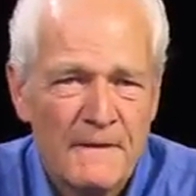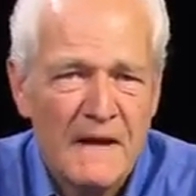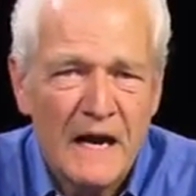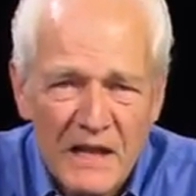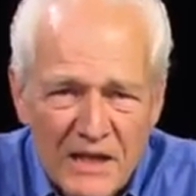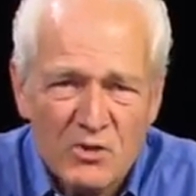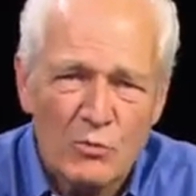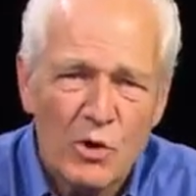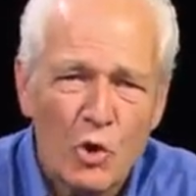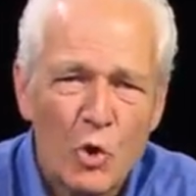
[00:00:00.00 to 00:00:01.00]
I like the
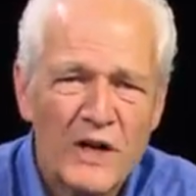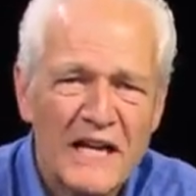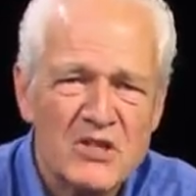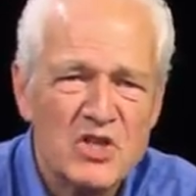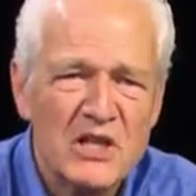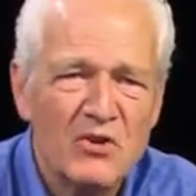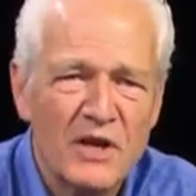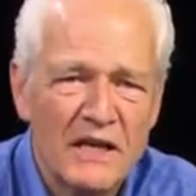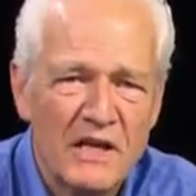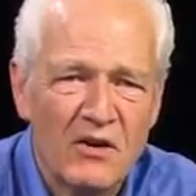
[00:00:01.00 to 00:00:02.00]
recording
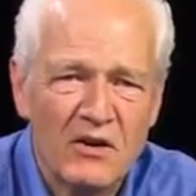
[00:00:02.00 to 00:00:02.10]
engineering here.